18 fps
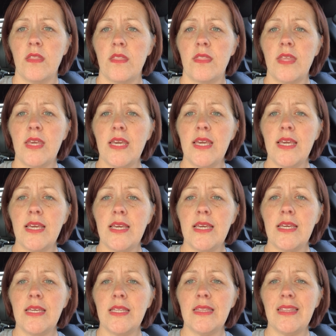
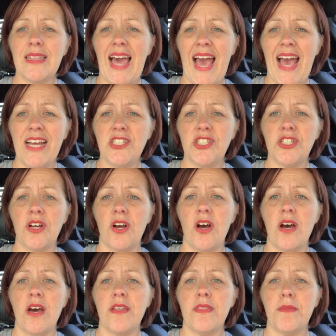The latch
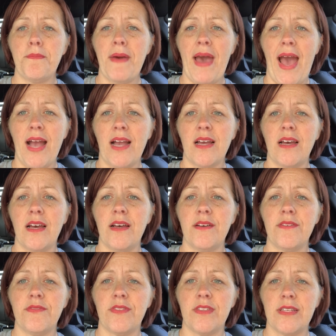on the back
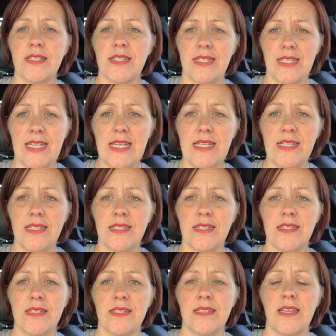of the
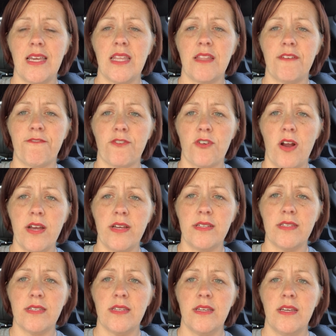seats in the
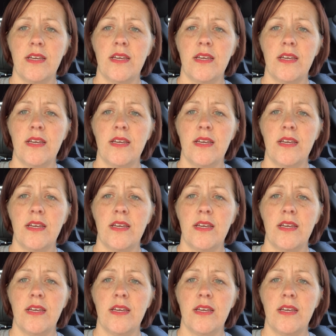front,